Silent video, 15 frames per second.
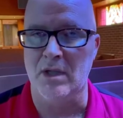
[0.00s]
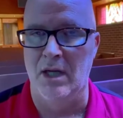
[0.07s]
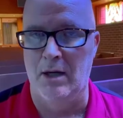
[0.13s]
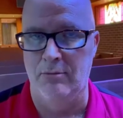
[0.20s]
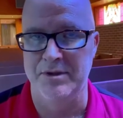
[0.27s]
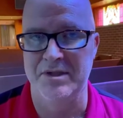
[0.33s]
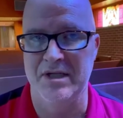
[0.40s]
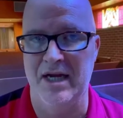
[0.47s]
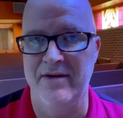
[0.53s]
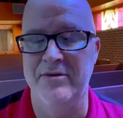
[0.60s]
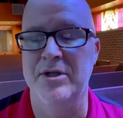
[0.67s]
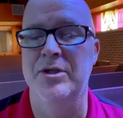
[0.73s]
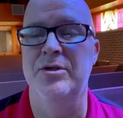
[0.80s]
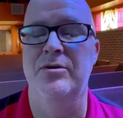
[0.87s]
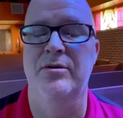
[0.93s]
I was
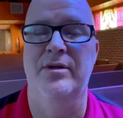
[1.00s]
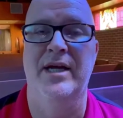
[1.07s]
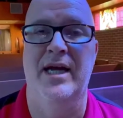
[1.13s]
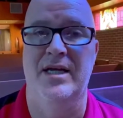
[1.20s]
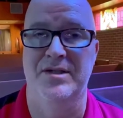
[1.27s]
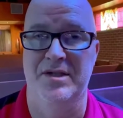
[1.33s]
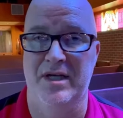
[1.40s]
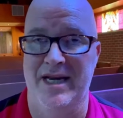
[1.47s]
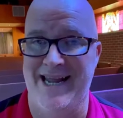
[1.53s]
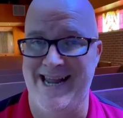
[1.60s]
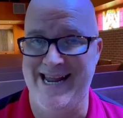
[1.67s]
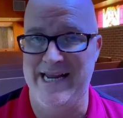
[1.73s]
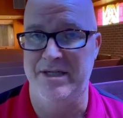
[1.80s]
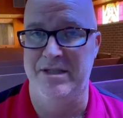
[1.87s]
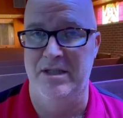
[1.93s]
saved in
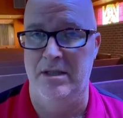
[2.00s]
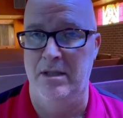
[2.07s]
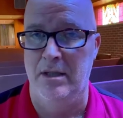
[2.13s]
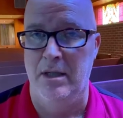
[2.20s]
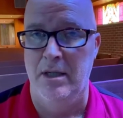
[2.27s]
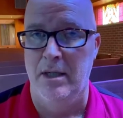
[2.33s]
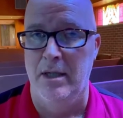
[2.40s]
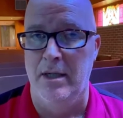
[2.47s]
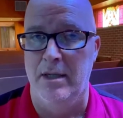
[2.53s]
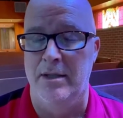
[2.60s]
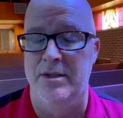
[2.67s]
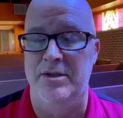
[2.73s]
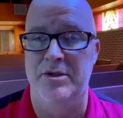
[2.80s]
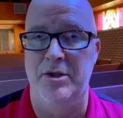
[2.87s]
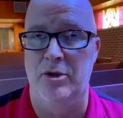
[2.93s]
2008.
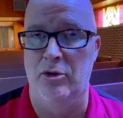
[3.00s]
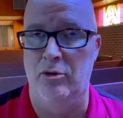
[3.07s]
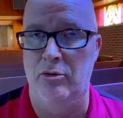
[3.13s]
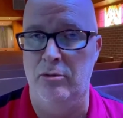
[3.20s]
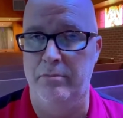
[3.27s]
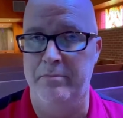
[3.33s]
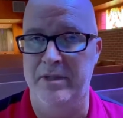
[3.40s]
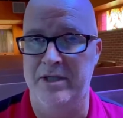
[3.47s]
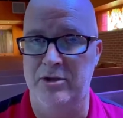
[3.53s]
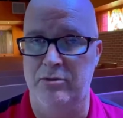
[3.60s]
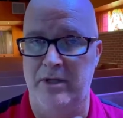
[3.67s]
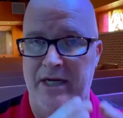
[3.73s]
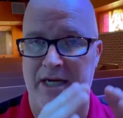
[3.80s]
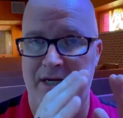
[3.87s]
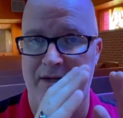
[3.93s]
So
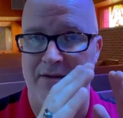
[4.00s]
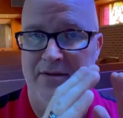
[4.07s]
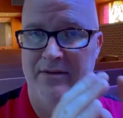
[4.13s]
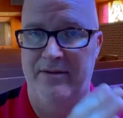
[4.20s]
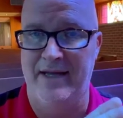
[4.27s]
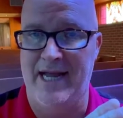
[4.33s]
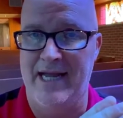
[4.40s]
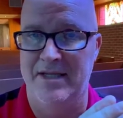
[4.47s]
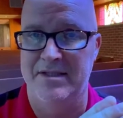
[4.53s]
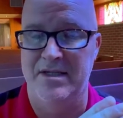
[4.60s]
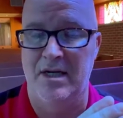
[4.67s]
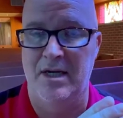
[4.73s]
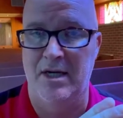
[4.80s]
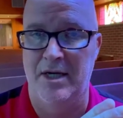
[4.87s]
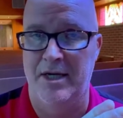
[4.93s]
between that
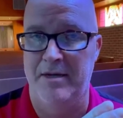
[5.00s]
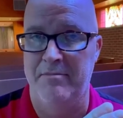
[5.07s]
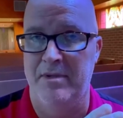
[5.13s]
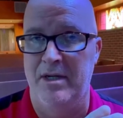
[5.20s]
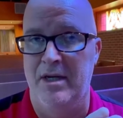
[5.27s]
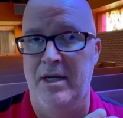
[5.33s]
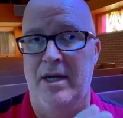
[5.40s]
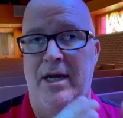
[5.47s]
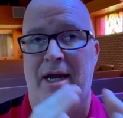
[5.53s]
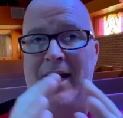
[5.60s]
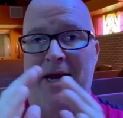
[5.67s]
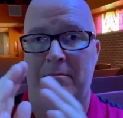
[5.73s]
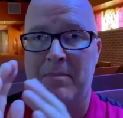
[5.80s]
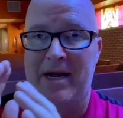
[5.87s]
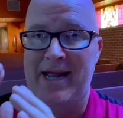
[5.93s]
time
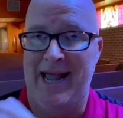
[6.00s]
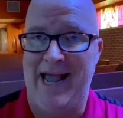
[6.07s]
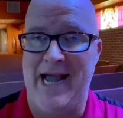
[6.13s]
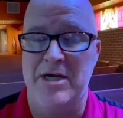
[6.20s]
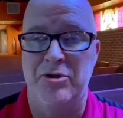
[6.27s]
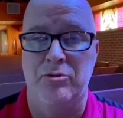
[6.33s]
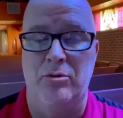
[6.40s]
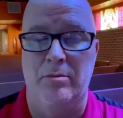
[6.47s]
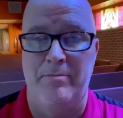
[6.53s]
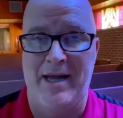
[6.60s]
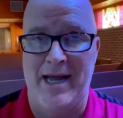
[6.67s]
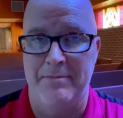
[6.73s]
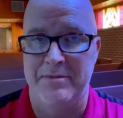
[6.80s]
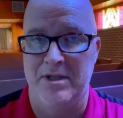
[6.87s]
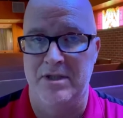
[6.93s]
and my actual
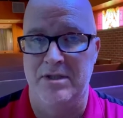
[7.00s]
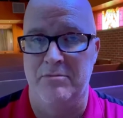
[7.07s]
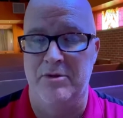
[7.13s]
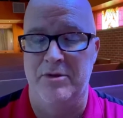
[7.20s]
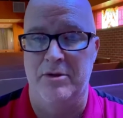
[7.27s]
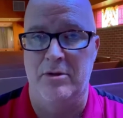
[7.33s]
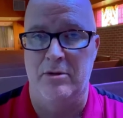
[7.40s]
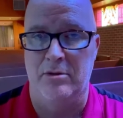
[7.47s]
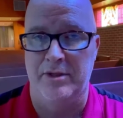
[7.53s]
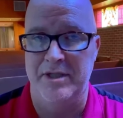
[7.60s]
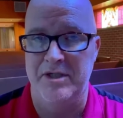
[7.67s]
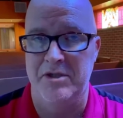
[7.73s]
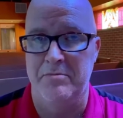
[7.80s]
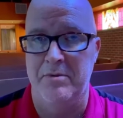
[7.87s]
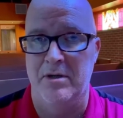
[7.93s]
baptism of the Holy
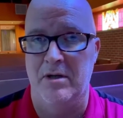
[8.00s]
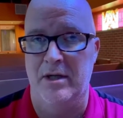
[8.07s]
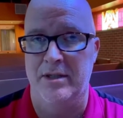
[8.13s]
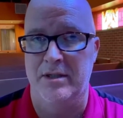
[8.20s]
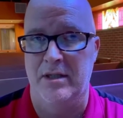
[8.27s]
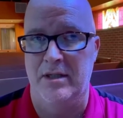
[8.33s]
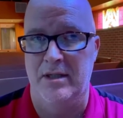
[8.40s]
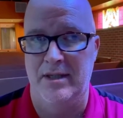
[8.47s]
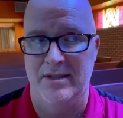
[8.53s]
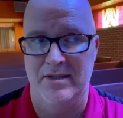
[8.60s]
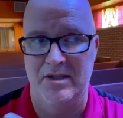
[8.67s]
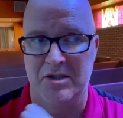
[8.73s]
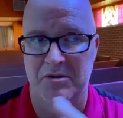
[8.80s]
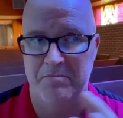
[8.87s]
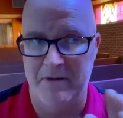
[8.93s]
Spirit, it
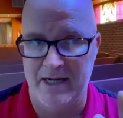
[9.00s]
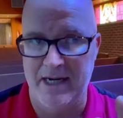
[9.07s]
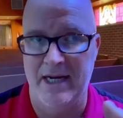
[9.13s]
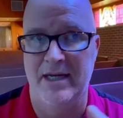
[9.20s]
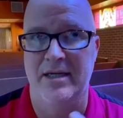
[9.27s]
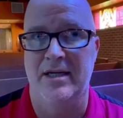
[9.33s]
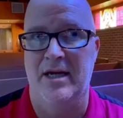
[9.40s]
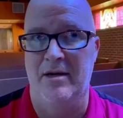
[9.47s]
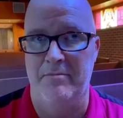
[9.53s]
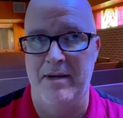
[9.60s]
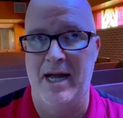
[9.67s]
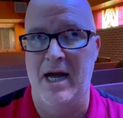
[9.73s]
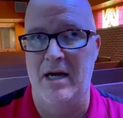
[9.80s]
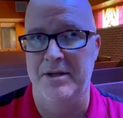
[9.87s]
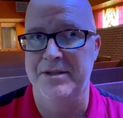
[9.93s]
spanned
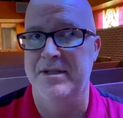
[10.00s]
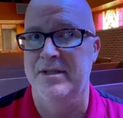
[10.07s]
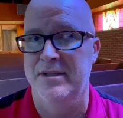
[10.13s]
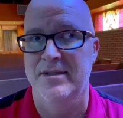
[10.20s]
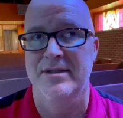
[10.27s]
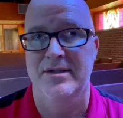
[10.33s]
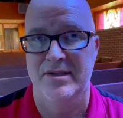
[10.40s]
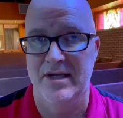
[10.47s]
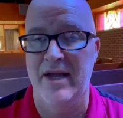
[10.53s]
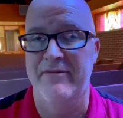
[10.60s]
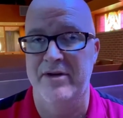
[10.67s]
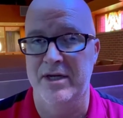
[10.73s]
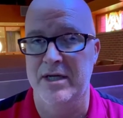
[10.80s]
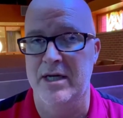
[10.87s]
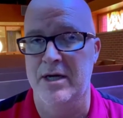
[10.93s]
about
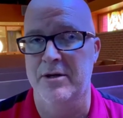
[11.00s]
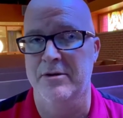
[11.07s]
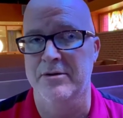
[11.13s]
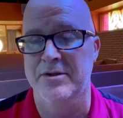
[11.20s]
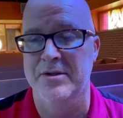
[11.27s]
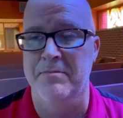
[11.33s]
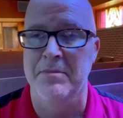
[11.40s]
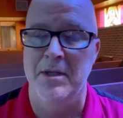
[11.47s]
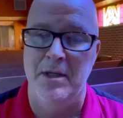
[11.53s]
7 years.